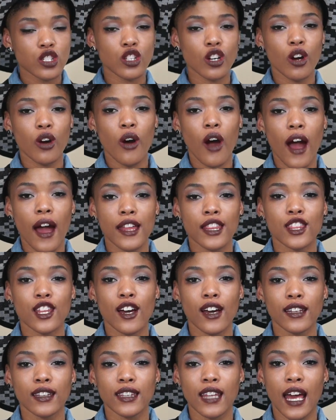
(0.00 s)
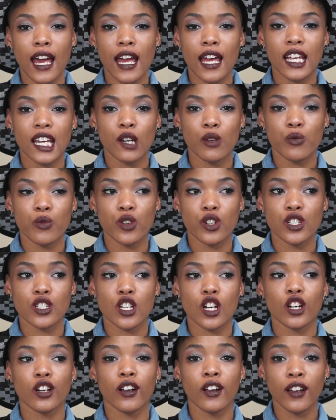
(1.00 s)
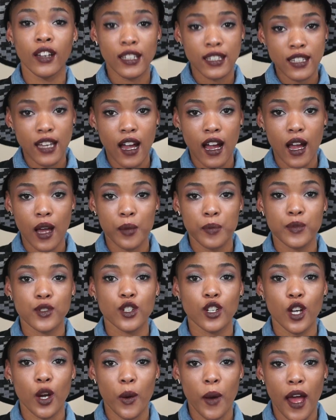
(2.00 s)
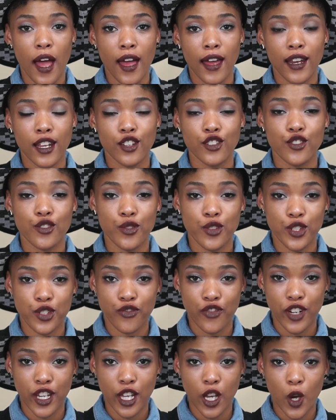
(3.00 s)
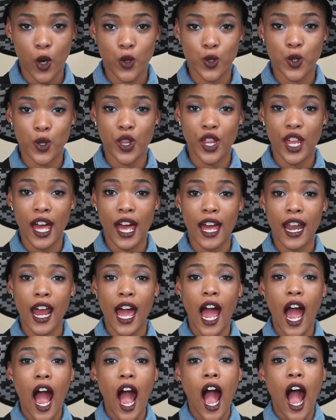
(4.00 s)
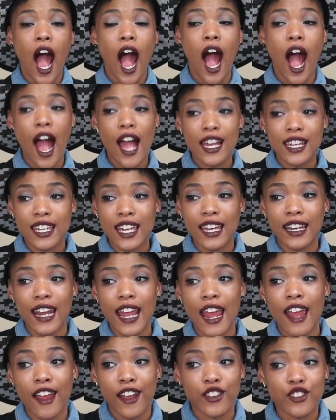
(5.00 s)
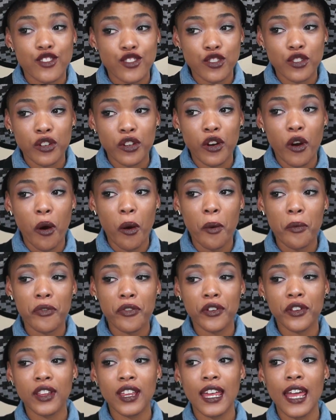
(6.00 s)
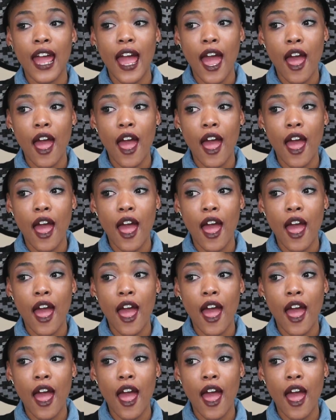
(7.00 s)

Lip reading: So I thought that it was a good time to go ahead and do this video so that I can answer hopefully